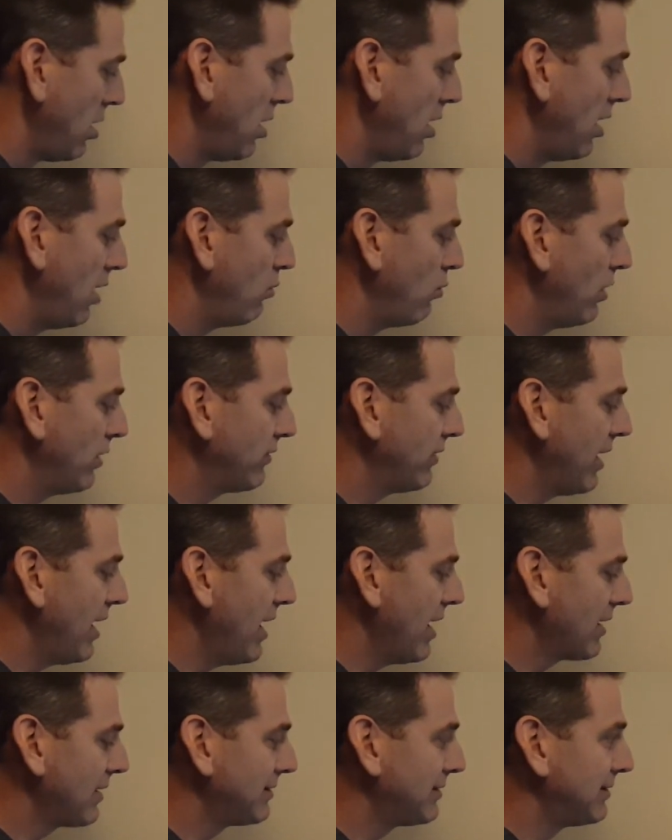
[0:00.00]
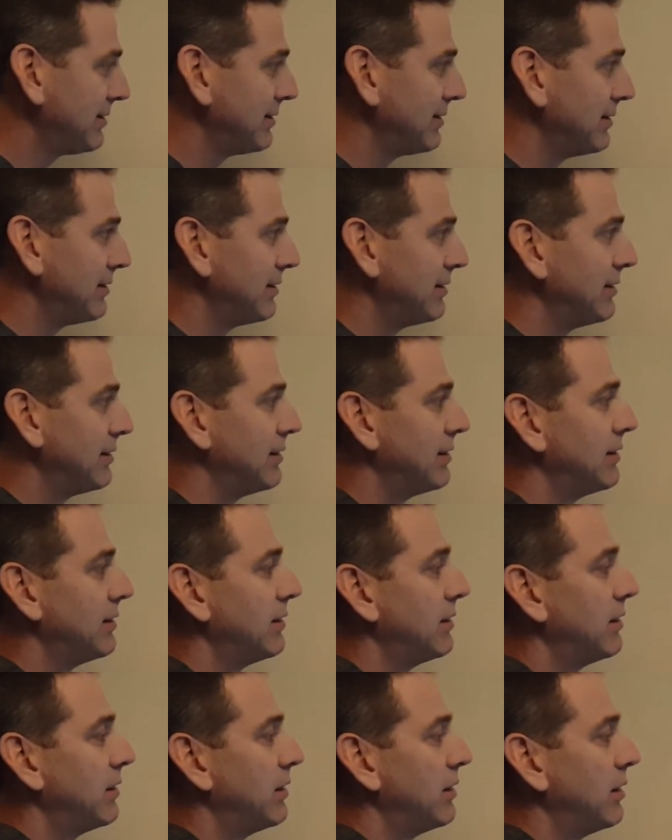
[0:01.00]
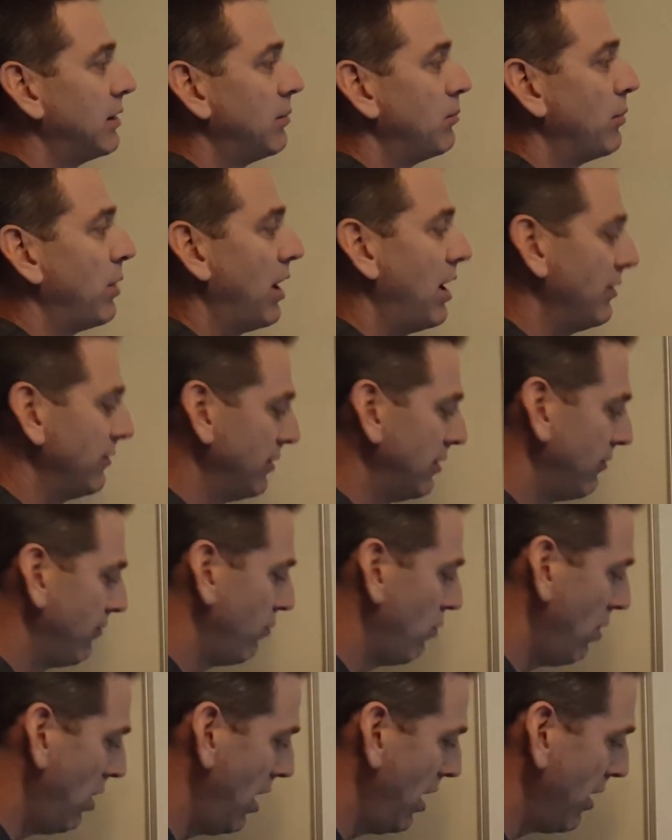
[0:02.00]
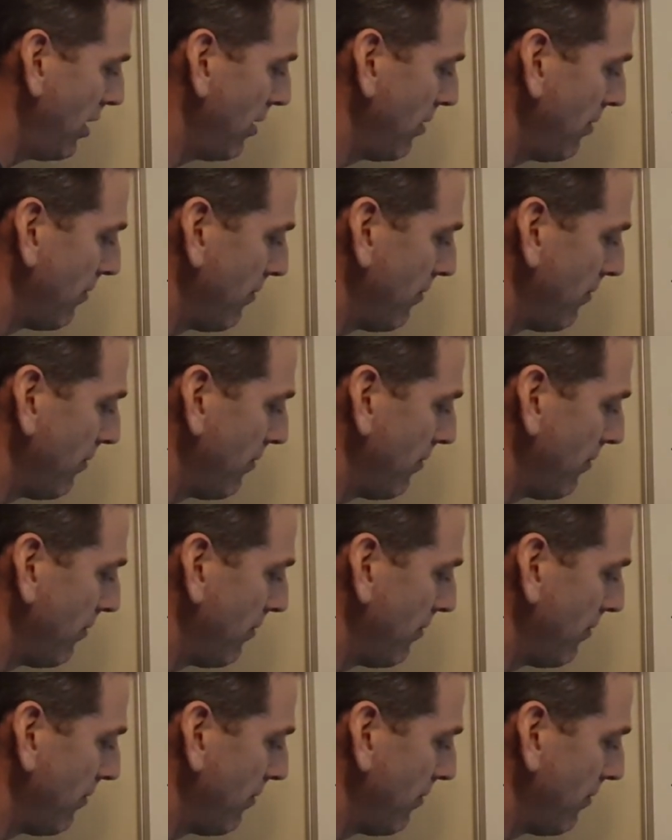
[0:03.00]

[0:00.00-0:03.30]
And what's x? Positive 1.